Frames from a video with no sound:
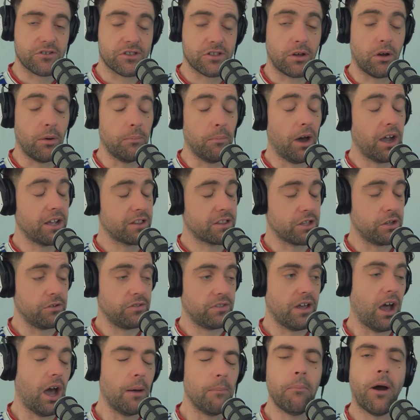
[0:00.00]
So I might do
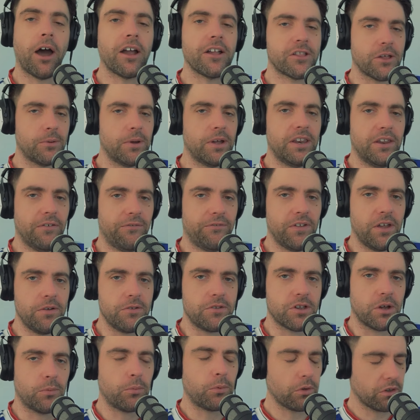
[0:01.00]
it in the
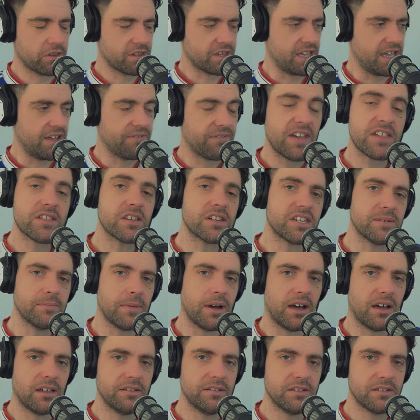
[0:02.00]
future. We'll see if there's a
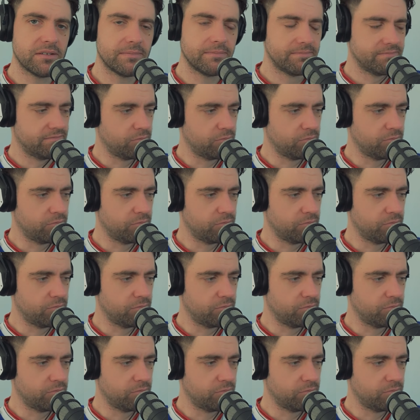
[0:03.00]
demand.